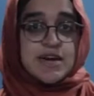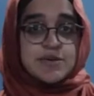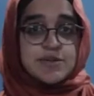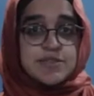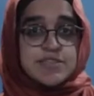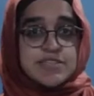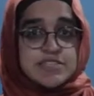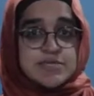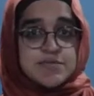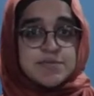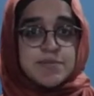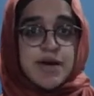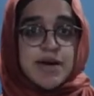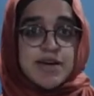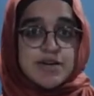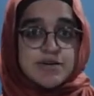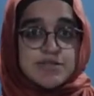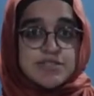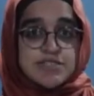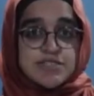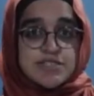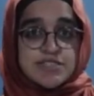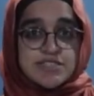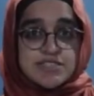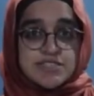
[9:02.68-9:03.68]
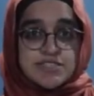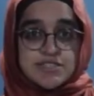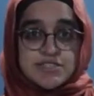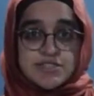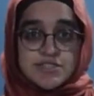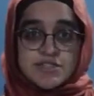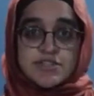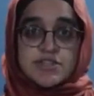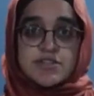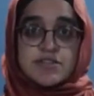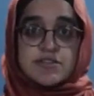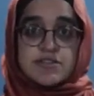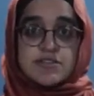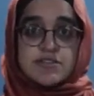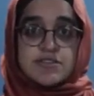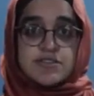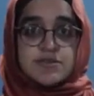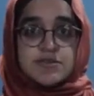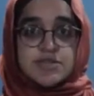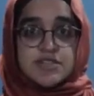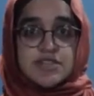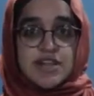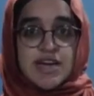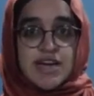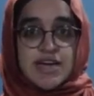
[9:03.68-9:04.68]
Now, this biosensor
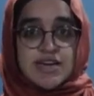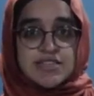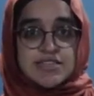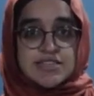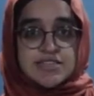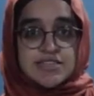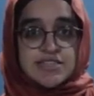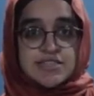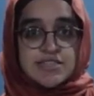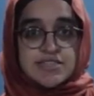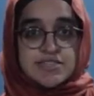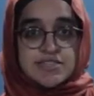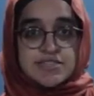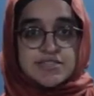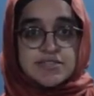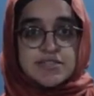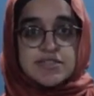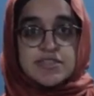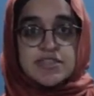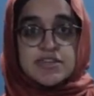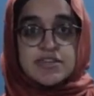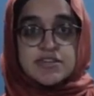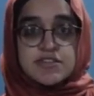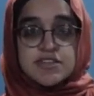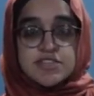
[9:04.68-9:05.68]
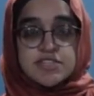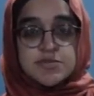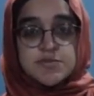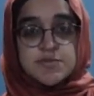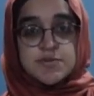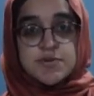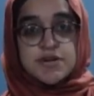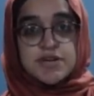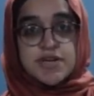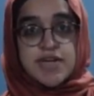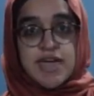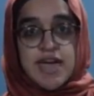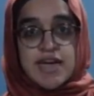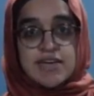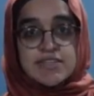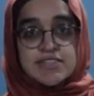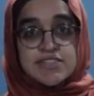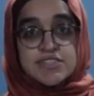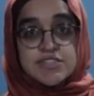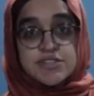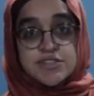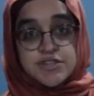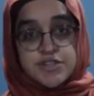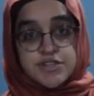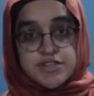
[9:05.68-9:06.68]
utilizes the
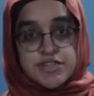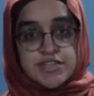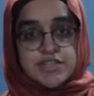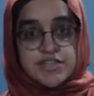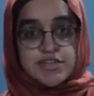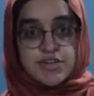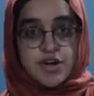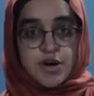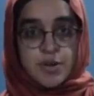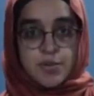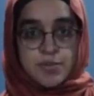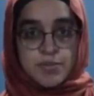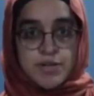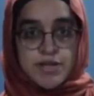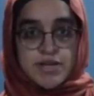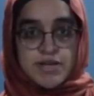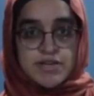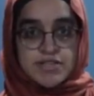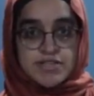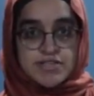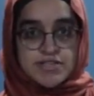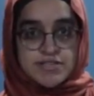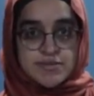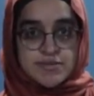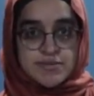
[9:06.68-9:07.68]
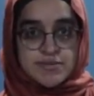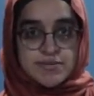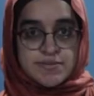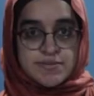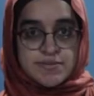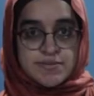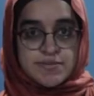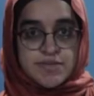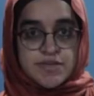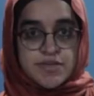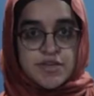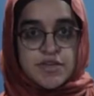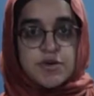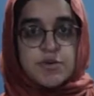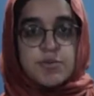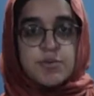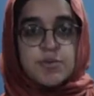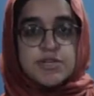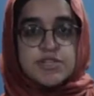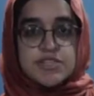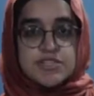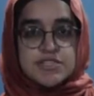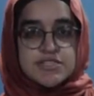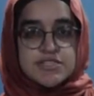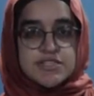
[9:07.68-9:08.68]
CRISPR-Cas13 complex,
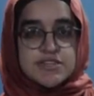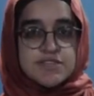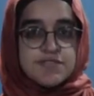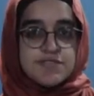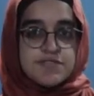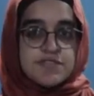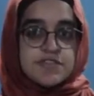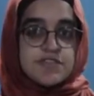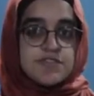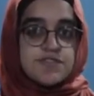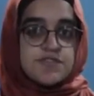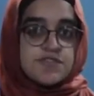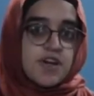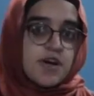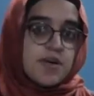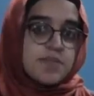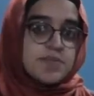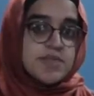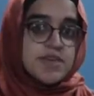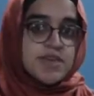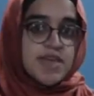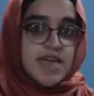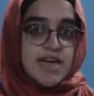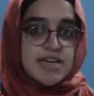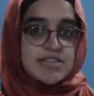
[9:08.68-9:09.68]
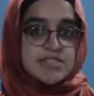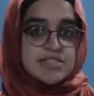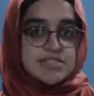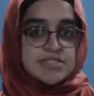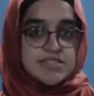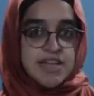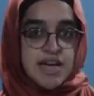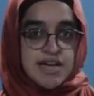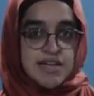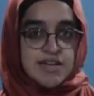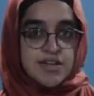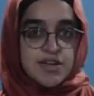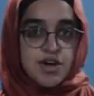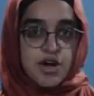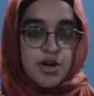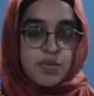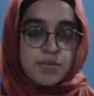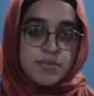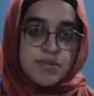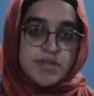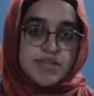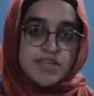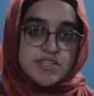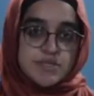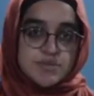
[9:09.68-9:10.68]
which is different from the Cas9
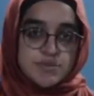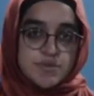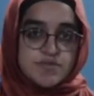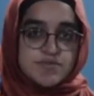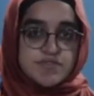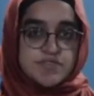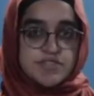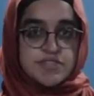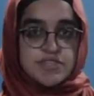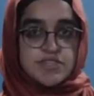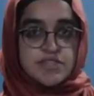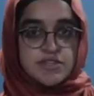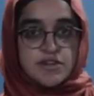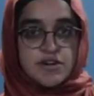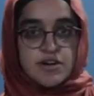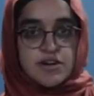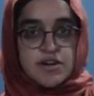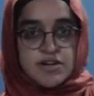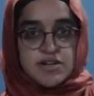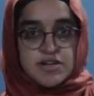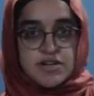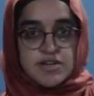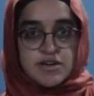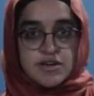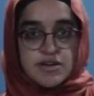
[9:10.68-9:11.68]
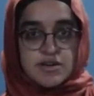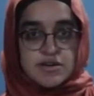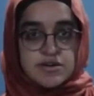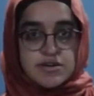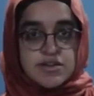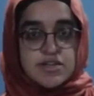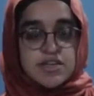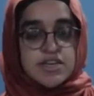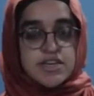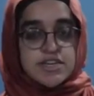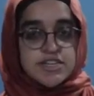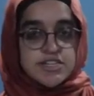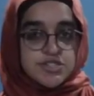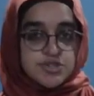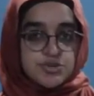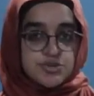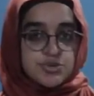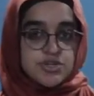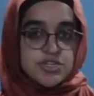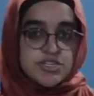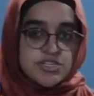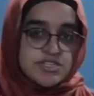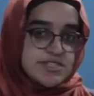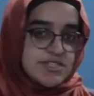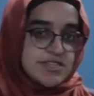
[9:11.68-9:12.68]
complex we've seen earlier in
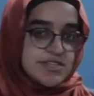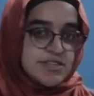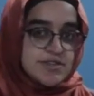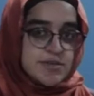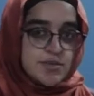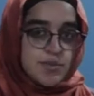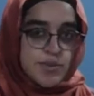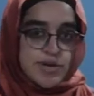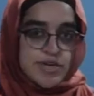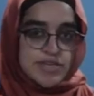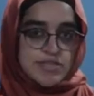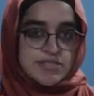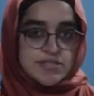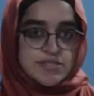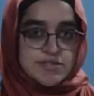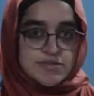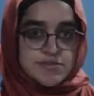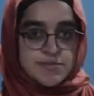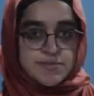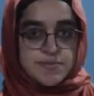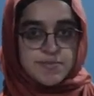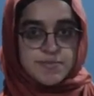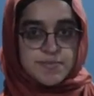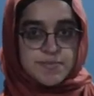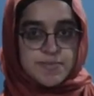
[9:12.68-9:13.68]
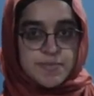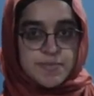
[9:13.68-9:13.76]
2 distinct ways.